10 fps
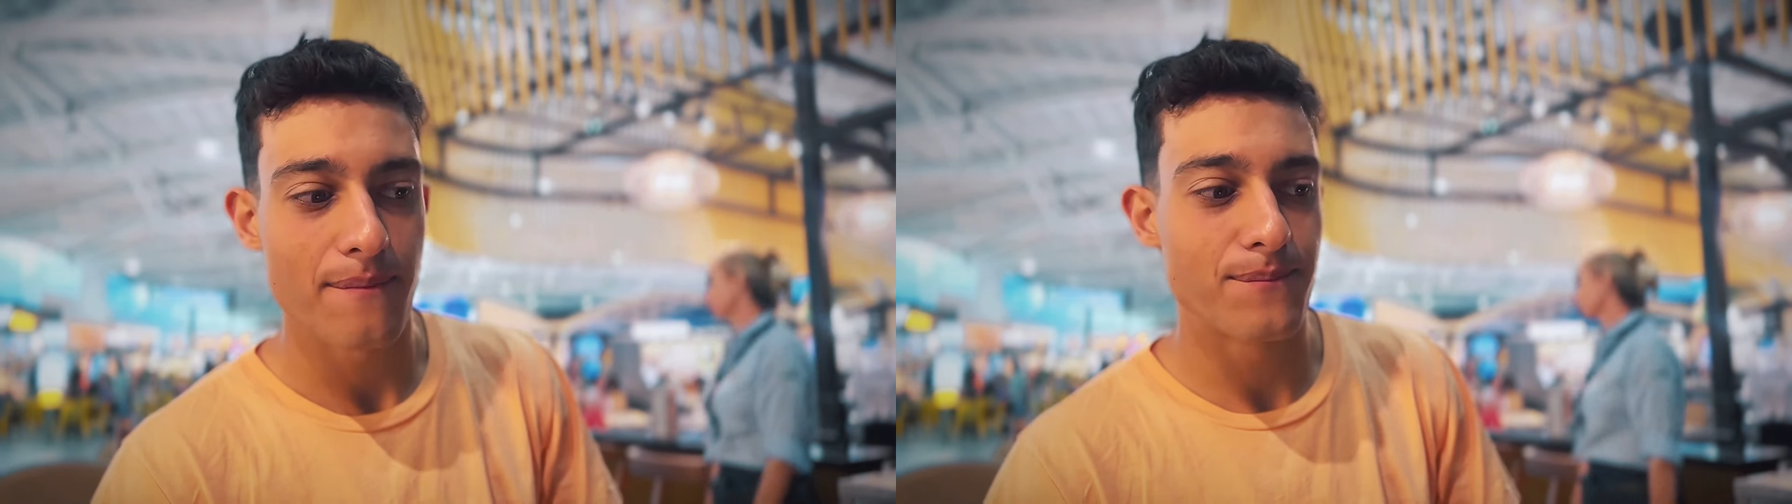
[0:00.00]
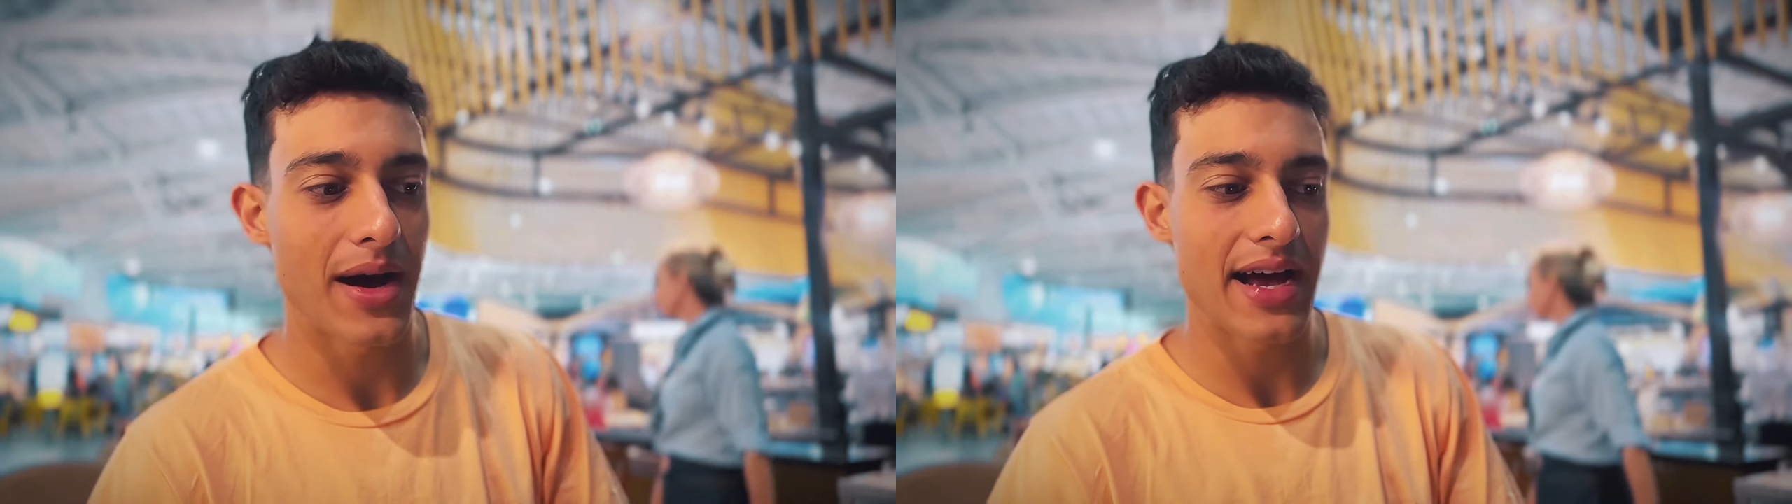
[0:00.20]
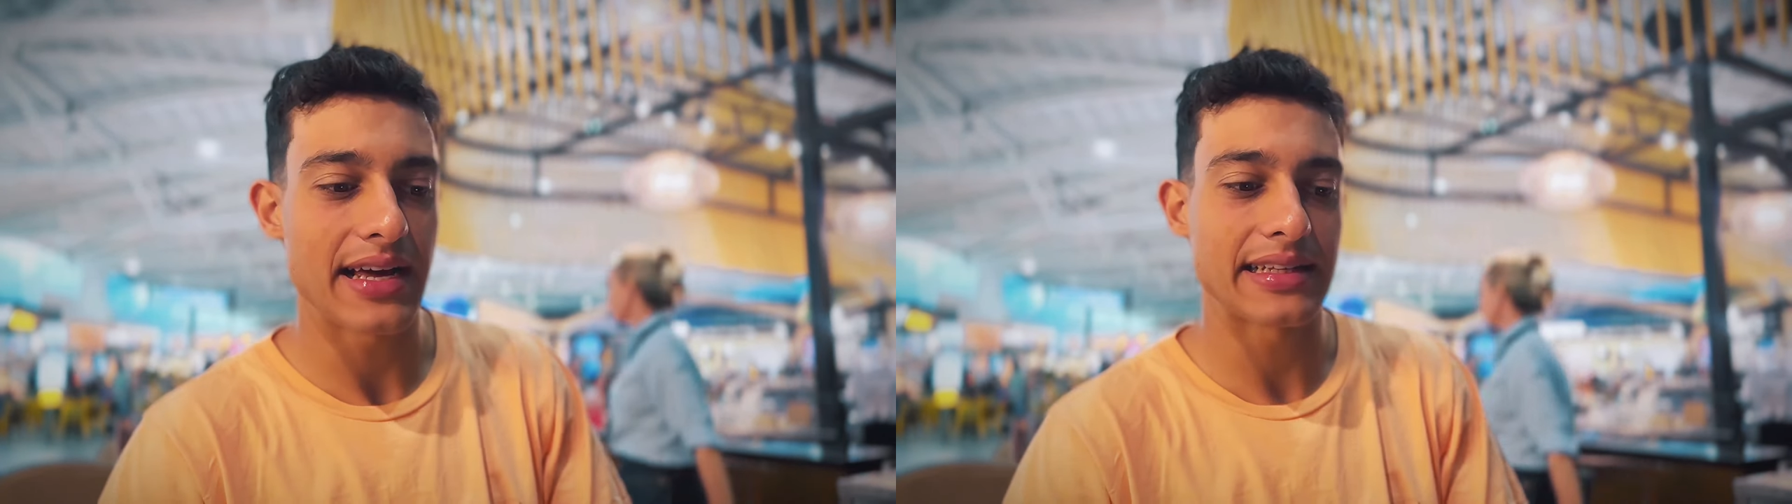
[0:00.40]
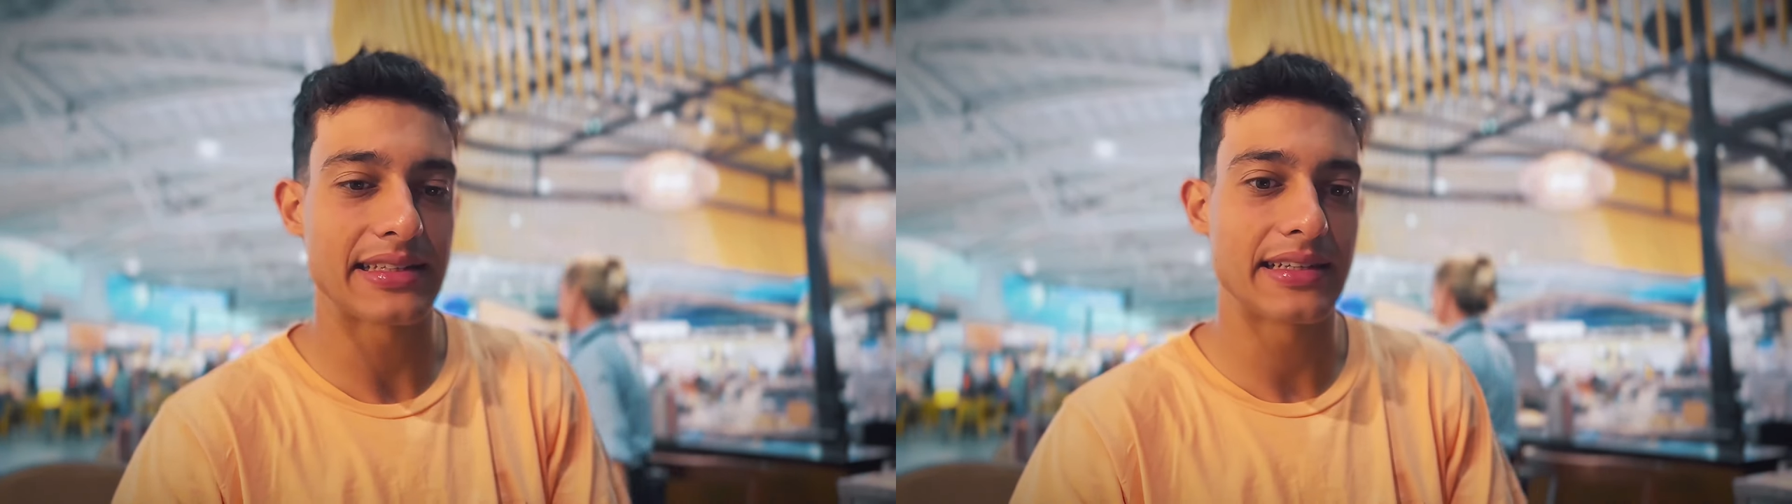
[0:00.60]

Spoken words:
But